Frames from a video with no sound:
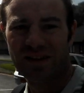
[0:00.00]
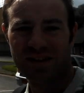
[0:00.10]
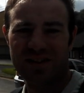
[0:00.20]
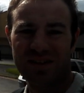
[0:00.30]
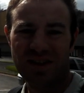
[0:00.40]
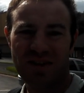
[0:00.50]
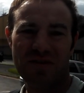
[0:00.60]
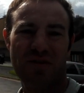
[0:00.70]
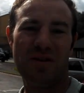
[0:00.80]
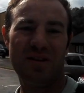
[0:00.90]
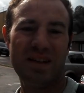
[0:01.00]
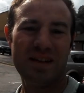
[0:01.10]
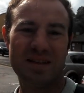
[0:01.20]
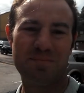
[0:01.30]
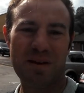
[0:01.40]
So
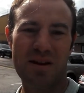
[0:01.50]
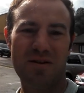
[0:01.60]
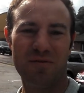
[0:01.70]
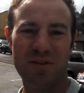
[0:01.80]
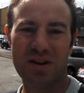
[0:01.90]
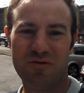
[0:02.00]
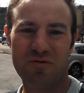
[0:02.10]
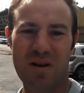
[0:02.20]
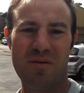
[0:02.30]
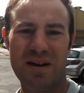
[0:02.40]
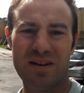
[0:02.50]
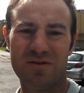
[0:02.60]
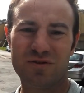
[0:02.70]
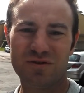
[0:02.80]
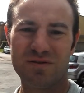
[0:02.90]
this bit of the old railway, it
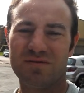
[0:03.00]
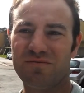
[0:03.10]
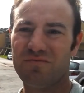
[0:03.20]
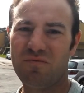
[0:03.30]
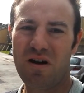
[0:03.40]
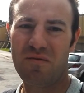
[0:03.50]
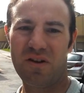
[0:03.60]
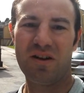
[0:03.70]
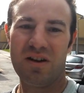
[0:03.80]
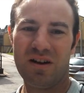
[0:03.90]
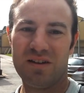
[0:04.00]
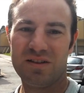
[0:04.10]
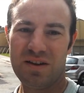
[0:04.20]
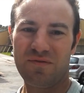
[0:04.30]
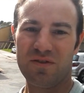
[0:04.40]
looks rather
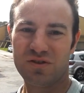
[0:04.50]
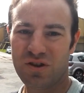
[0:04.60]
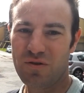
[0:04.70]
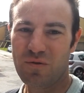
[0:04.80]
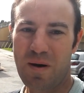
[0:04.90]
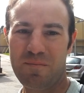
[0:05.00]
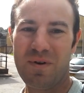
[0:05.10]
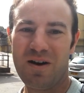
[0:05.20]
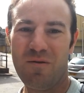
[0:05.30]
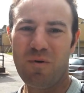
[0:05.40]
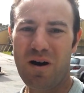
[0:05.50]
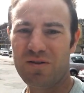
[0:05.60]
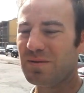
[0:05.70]
different to um, what I was